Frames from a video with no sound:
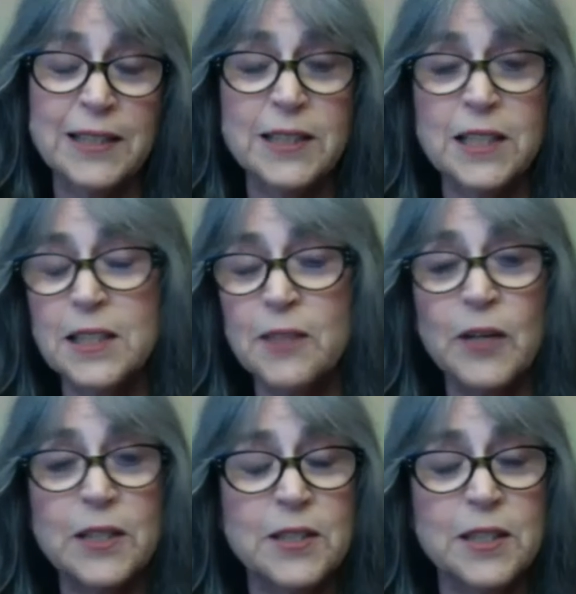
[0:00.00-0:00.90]
It does give
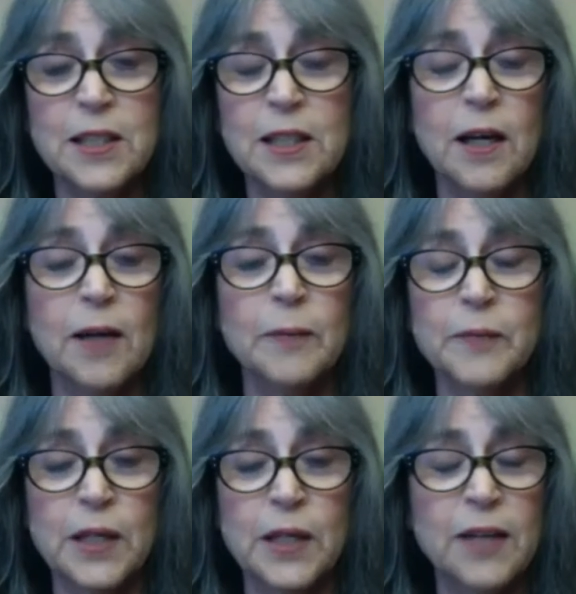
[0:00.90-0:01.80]
us the
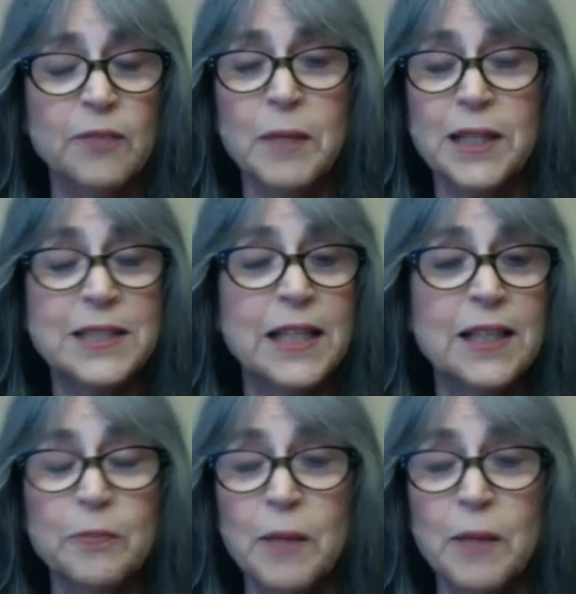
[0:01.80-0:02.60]
kind of meditative